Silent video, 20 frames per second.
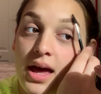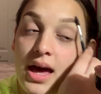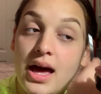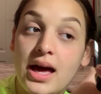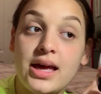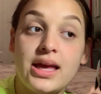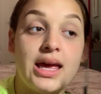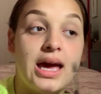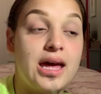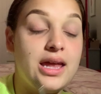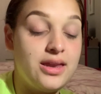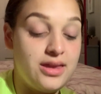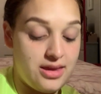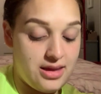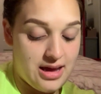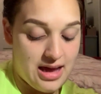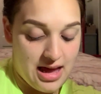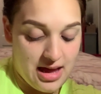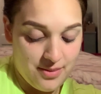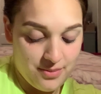again,
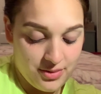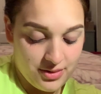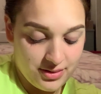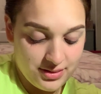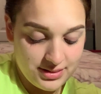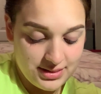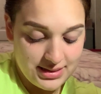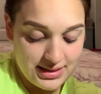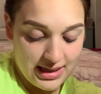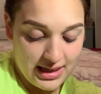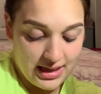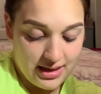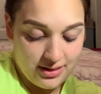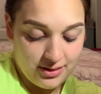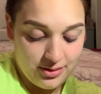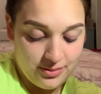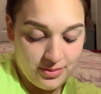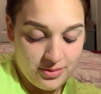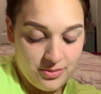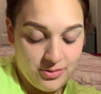the eyebrows take a
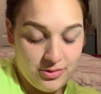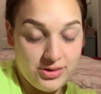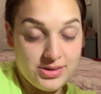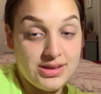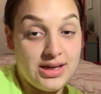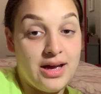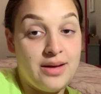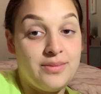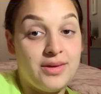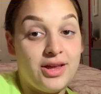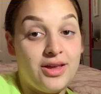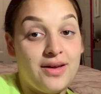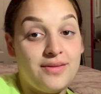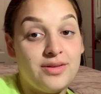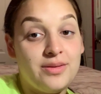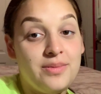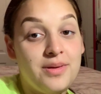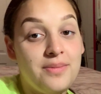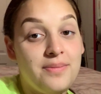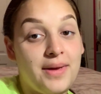little bit more time. Like, you have to
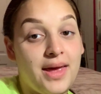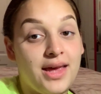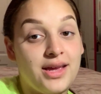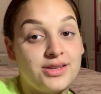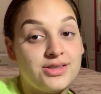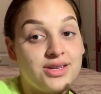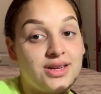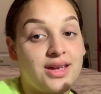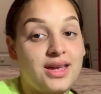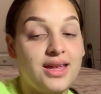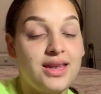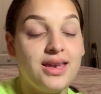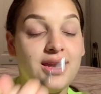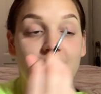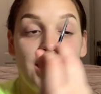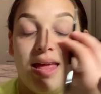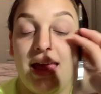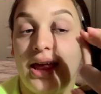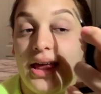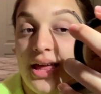be patient,
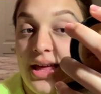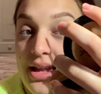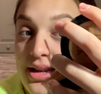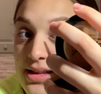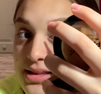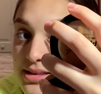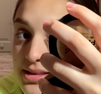and